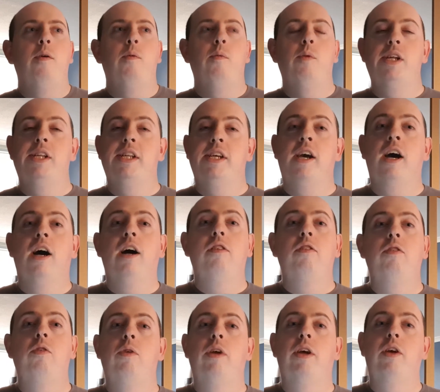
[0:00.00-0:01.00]
was a
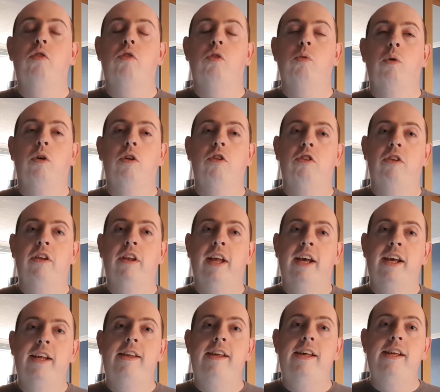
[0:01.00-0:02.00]
cartoon I used to watch in
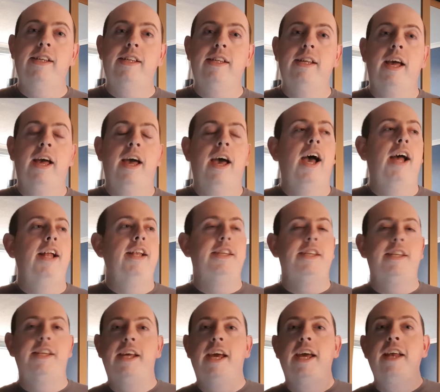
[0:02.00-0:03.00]
the 90s,
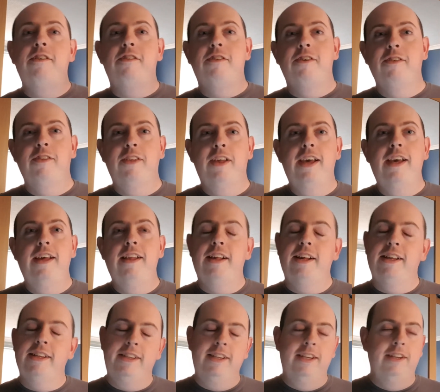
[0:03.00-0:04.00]
hence the intro there.
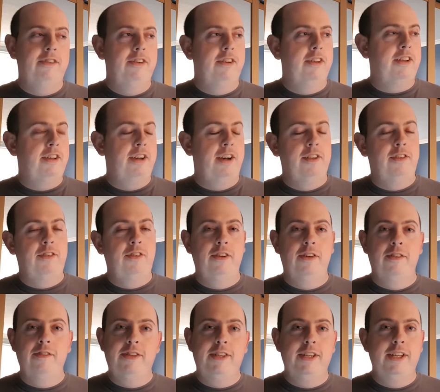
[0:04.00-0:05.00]
That's the intro to the cartoon,
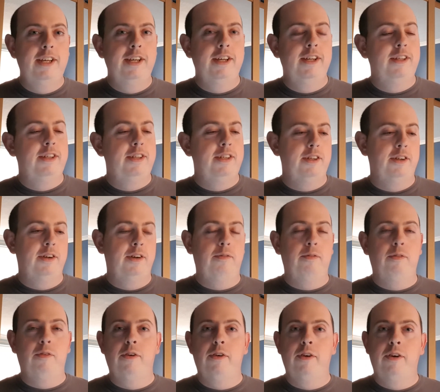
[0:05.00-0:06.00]
obviously. So I
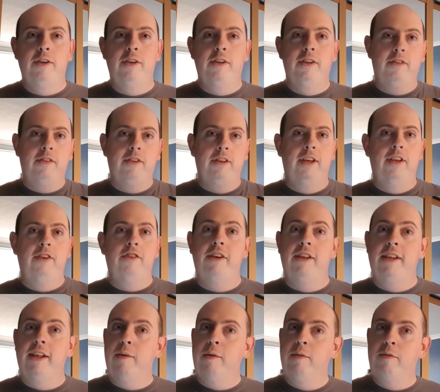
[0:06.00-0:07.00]
thought I'd just uh,
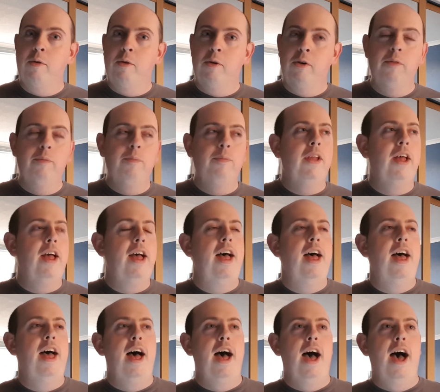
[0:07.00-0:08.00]
share that with you all.
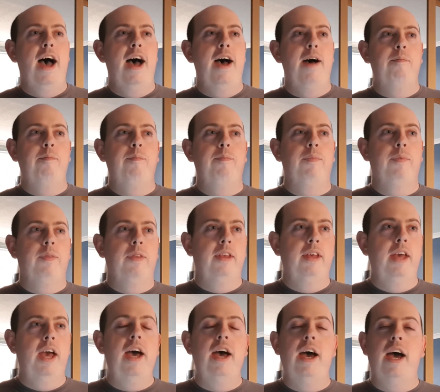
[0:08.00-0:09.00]
Um,
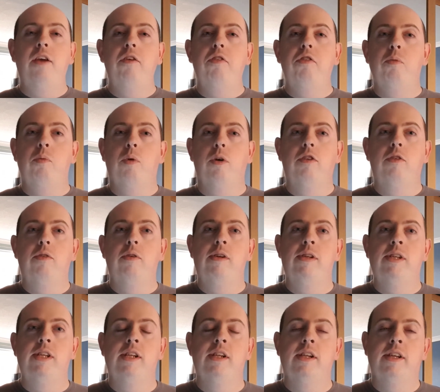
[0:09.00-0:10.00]
yeah, I used to watch when I
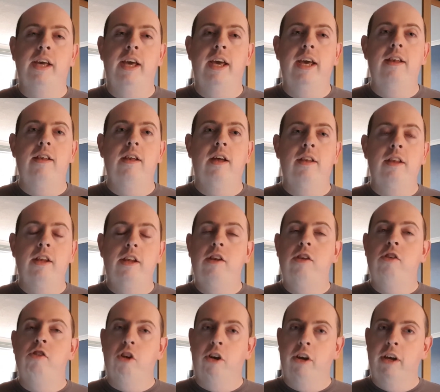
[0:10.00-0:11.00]
was a little kid. I did
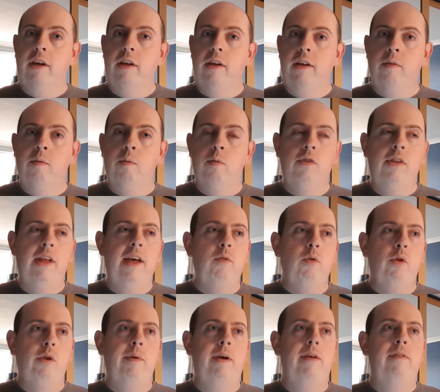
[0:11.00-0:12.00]
enjoy it. It was
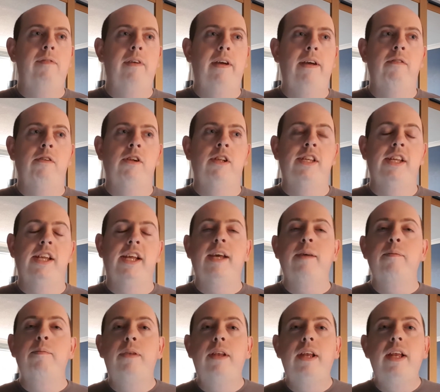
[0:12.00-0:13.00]
never one of my favourites, and I
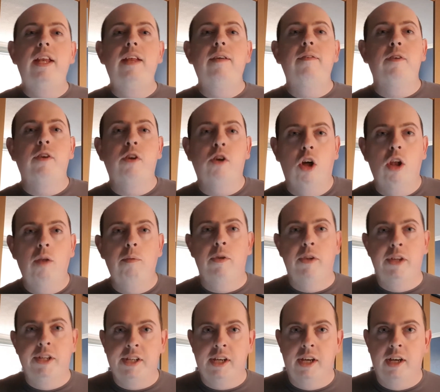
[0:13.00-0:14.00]
completely forgot
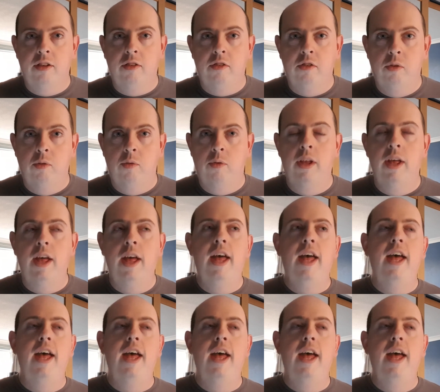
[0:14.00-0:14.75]
about this cartoon